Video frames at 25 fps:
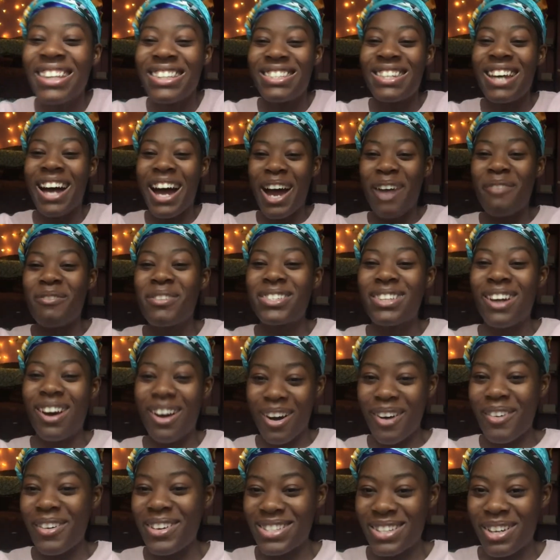time is
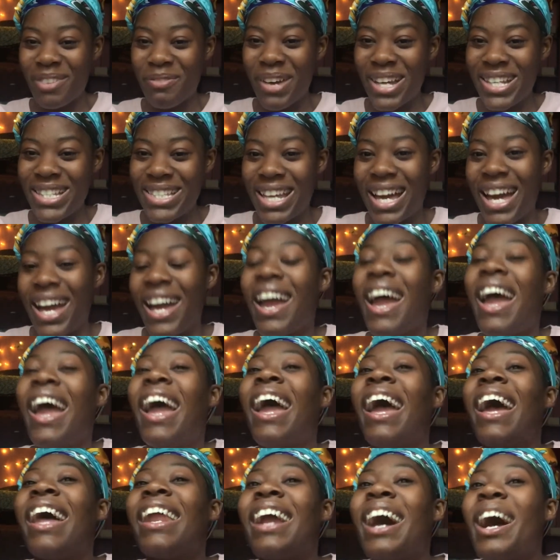always on my side.
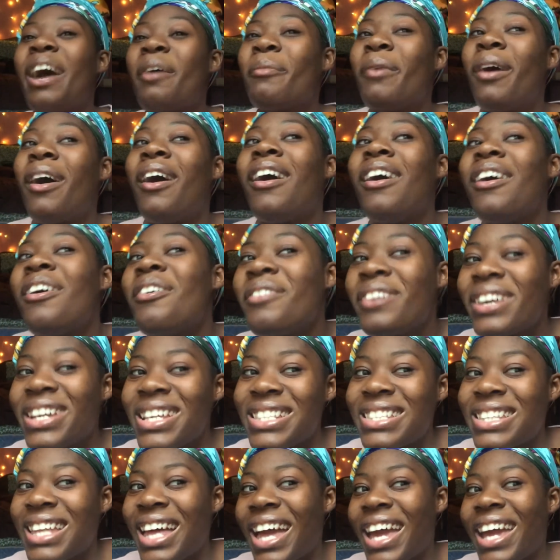And I'm
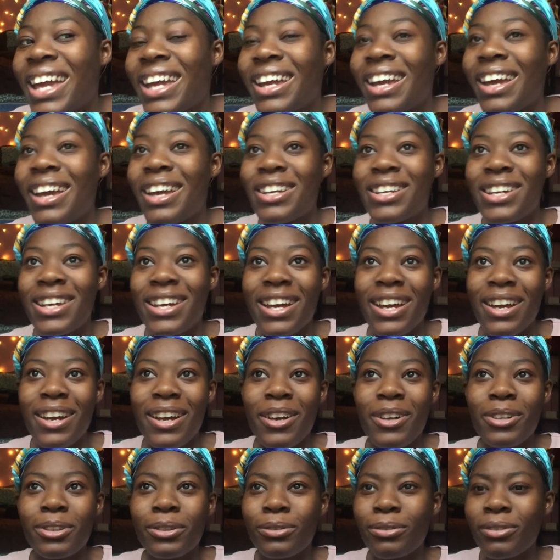always like
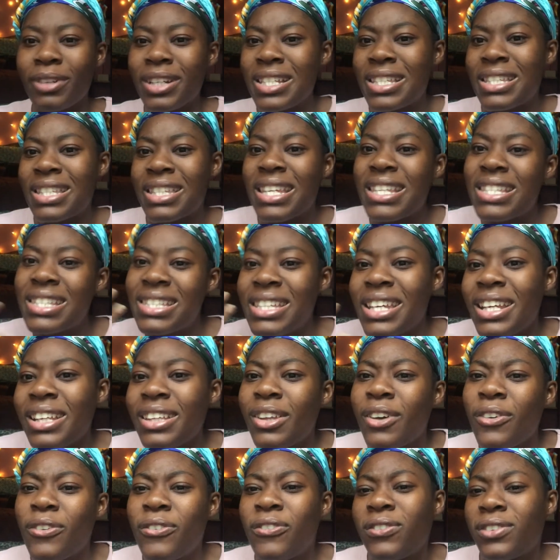resisting
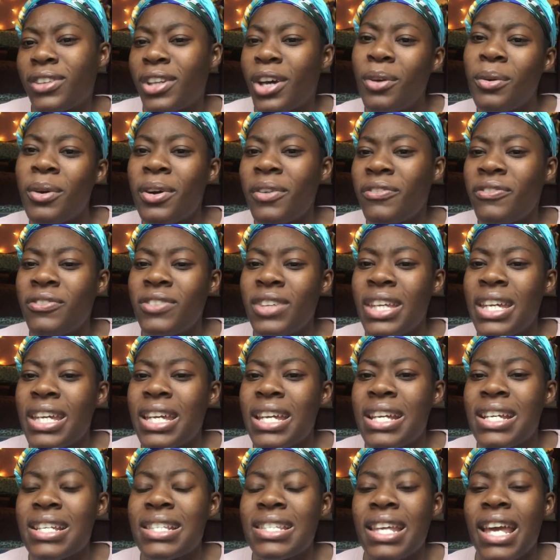the flow of
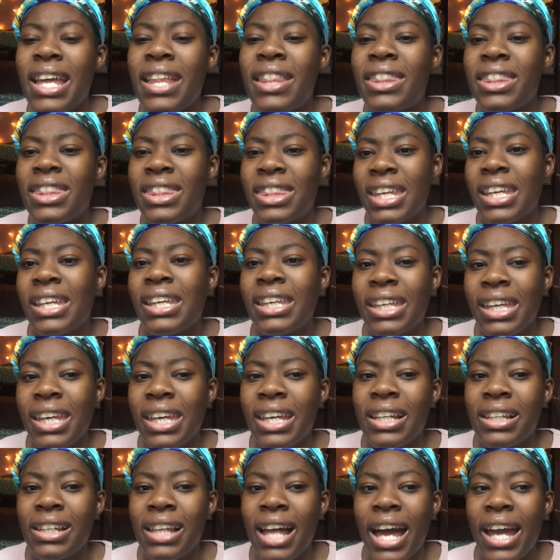things and
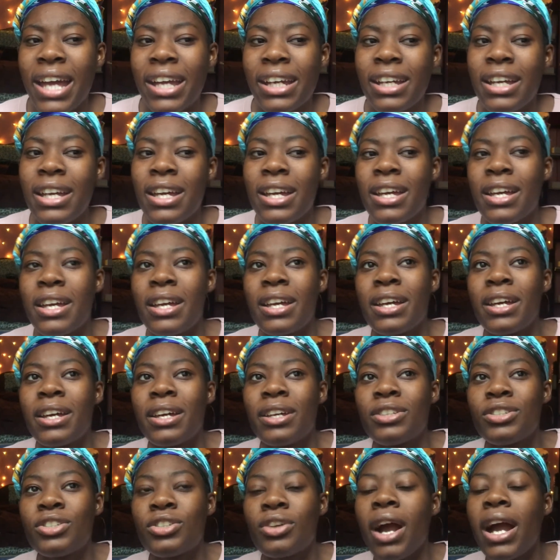thinking like,
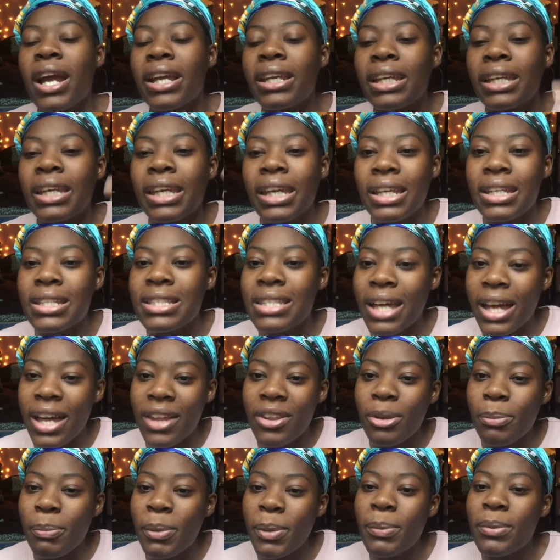trying to get into
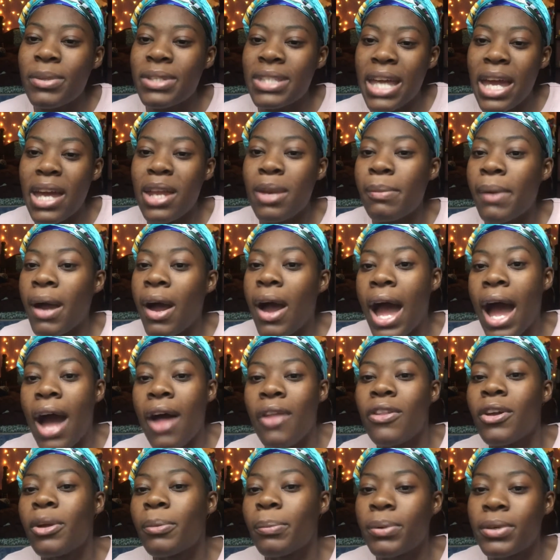other people's head about how
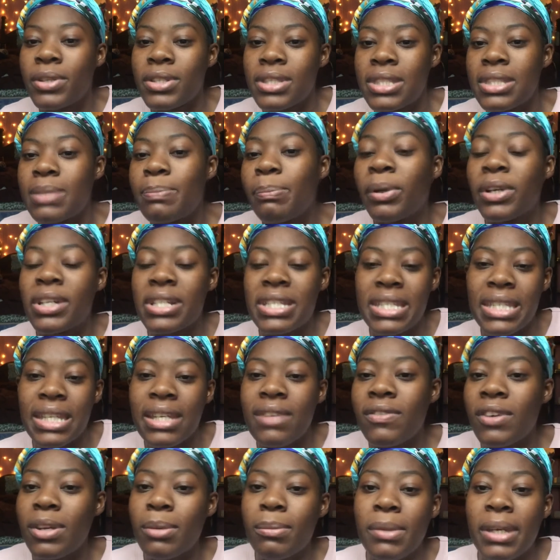they're per
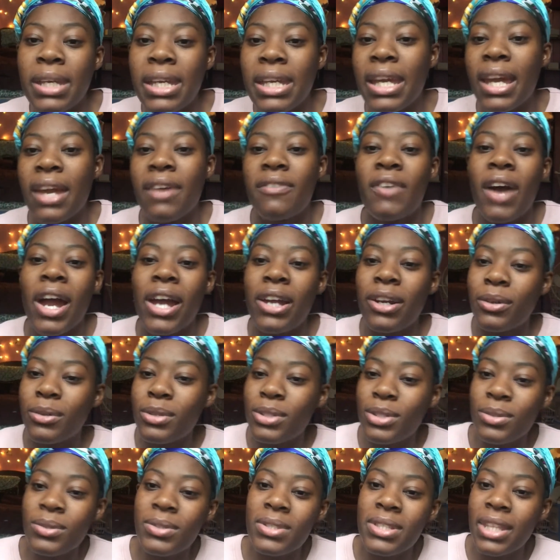perceiving me if I don't
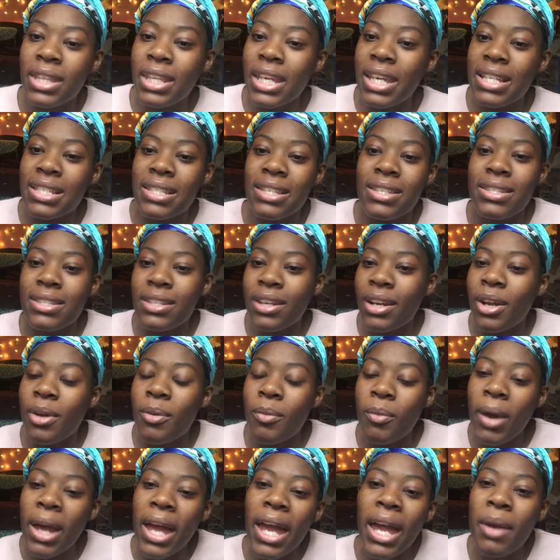do things a
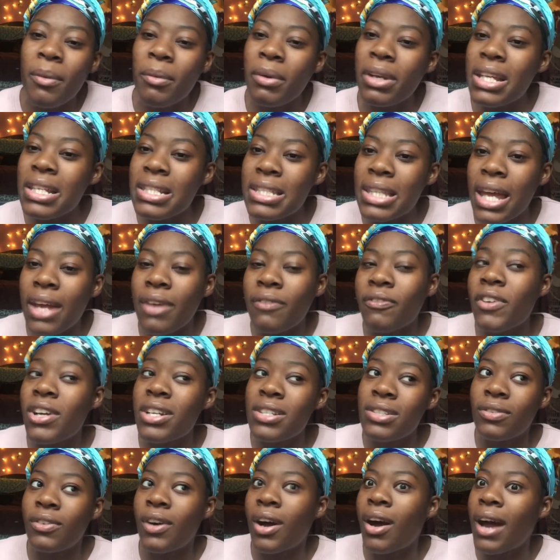certain way. When it's like,
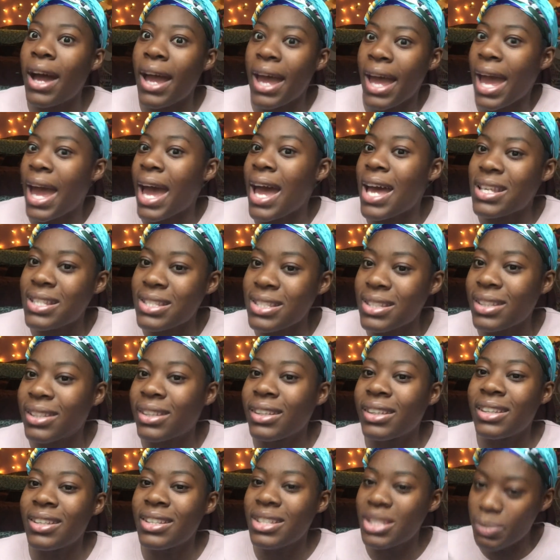first of all, ask,
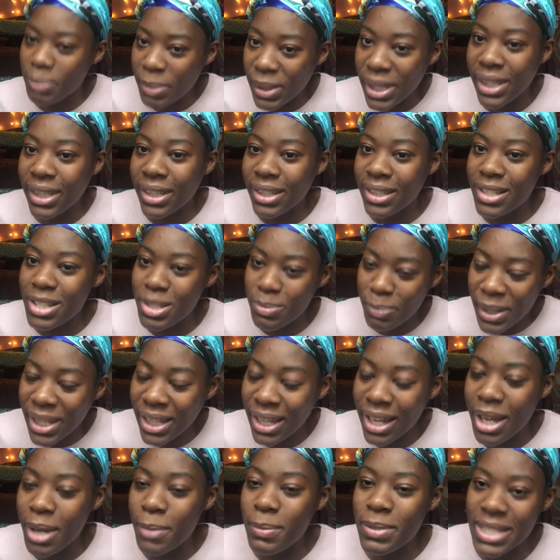speak, speak
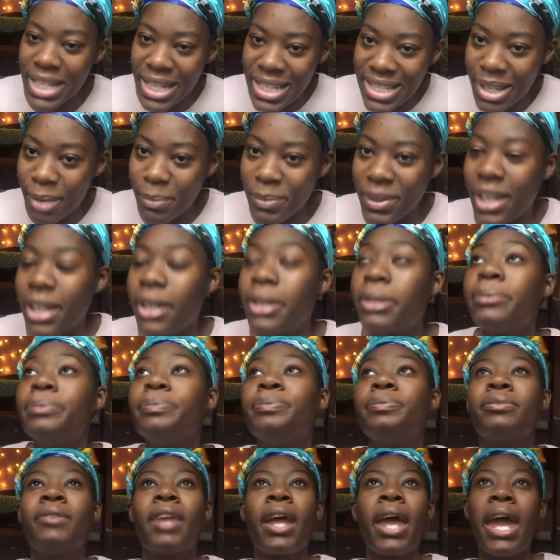up, say something.
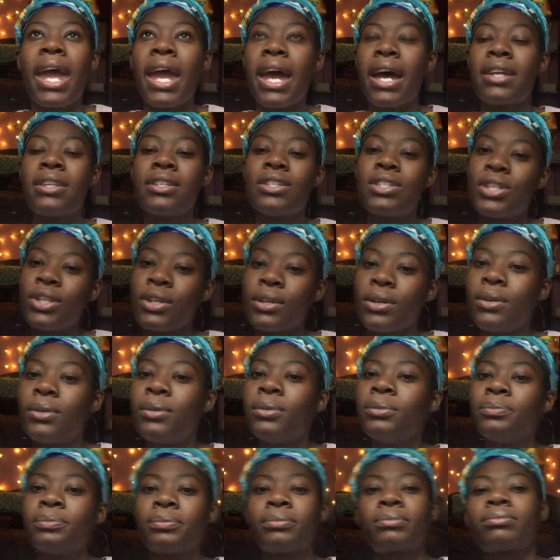And
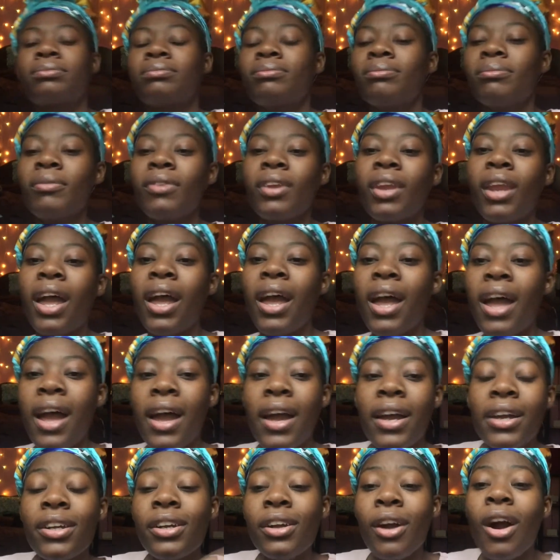two,
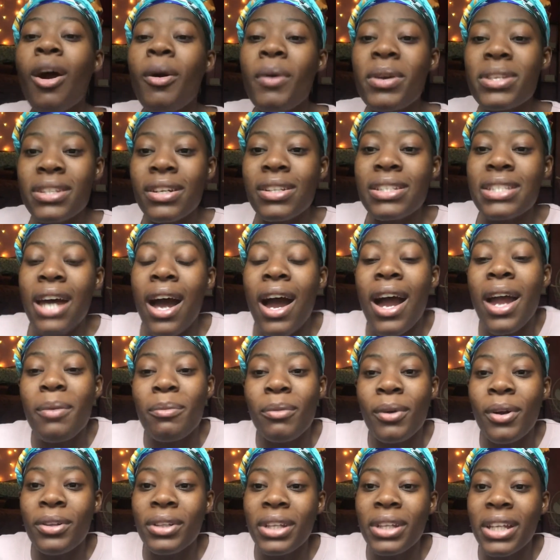you're always on time,
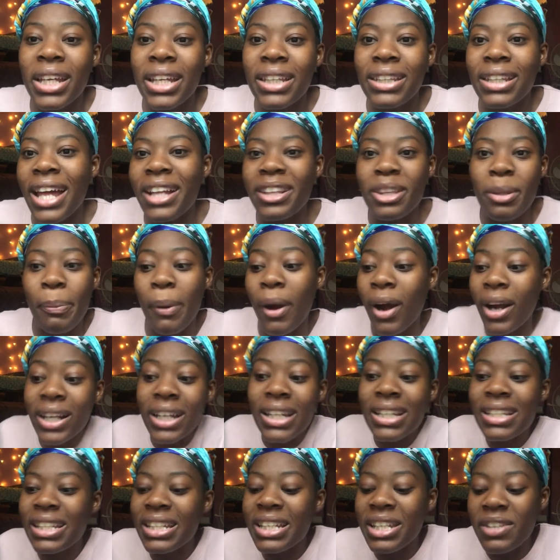Rolande. Like the
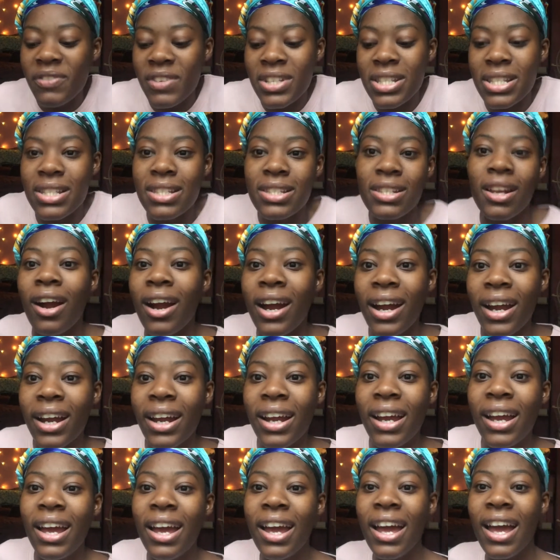party didn't even start
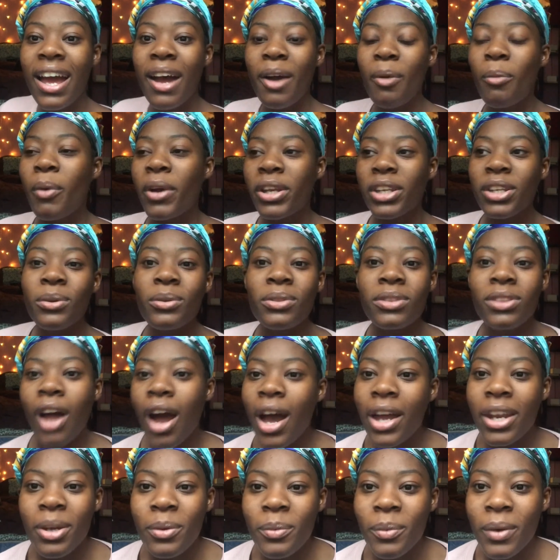when you
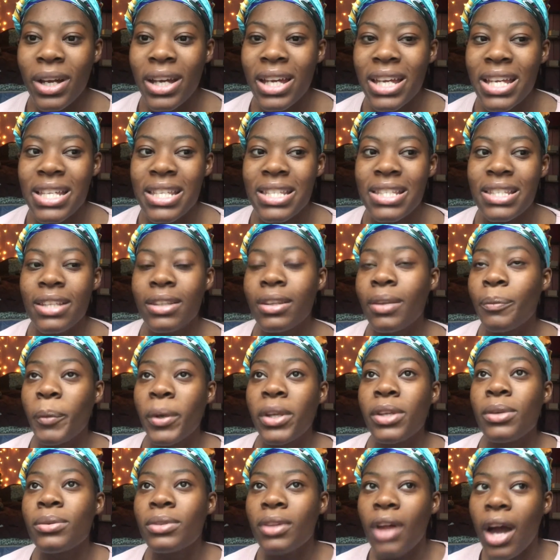thought it was,
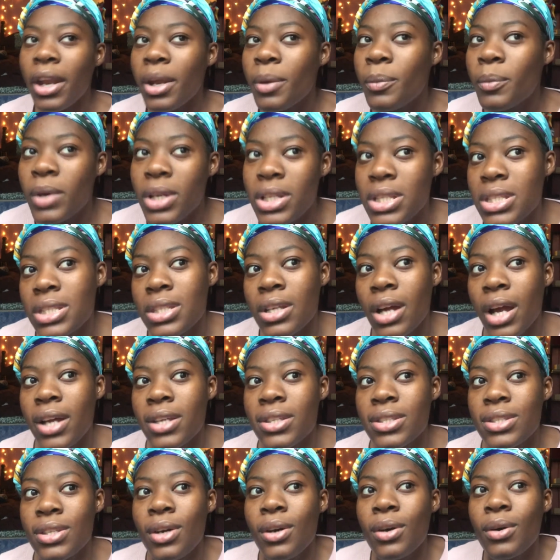when you thought it would start.
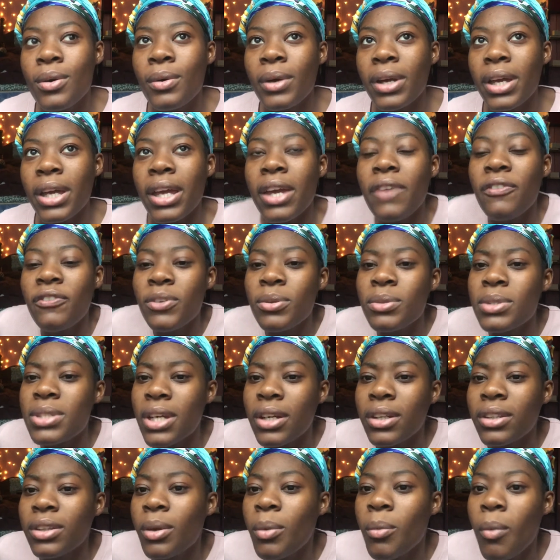So if you
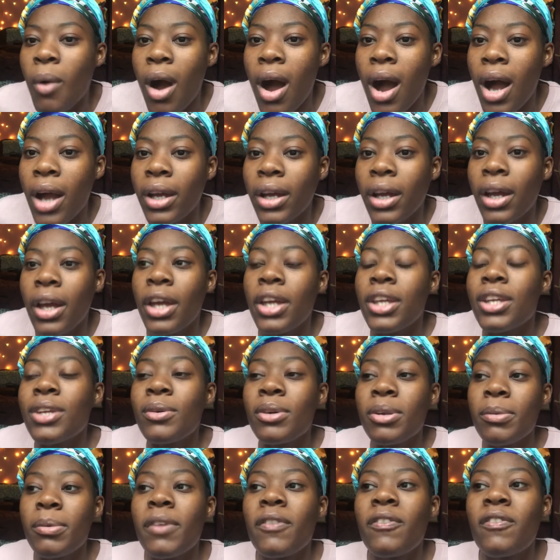took the walk, you
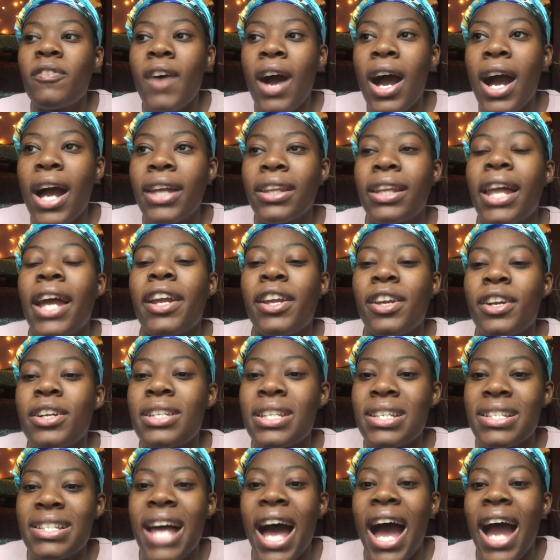would have been fine. Like your
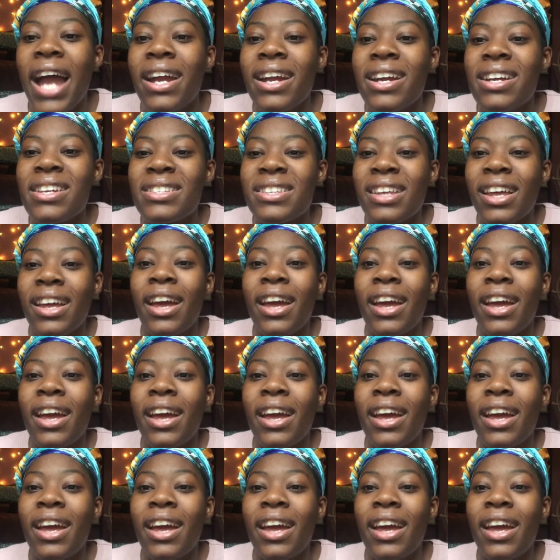desires